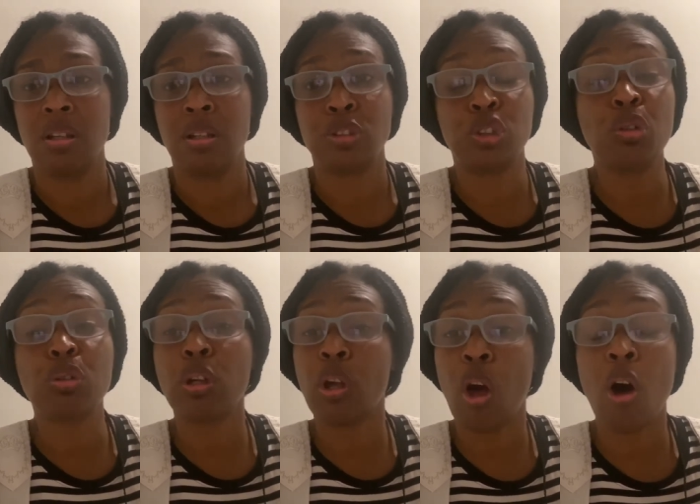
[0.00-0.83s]
You can
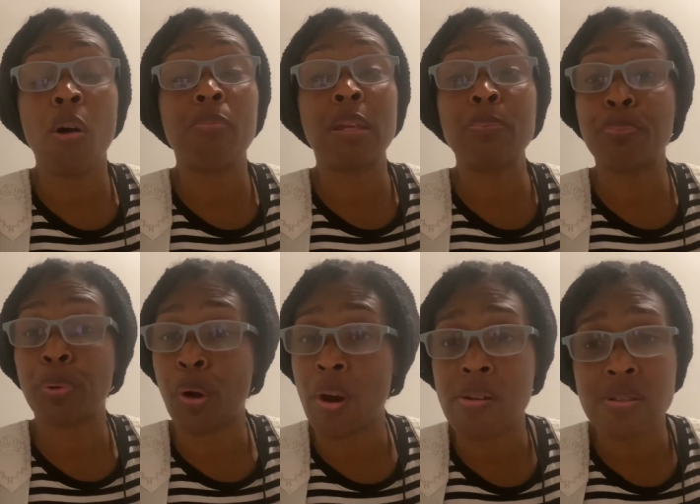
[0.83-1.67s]
call me
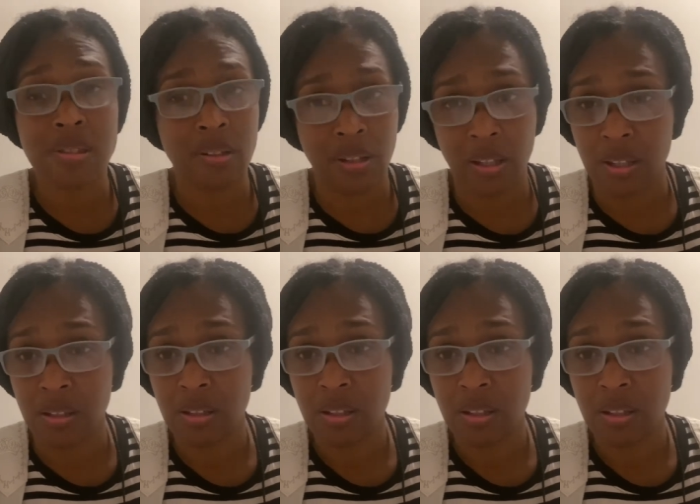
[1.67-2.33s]
personally.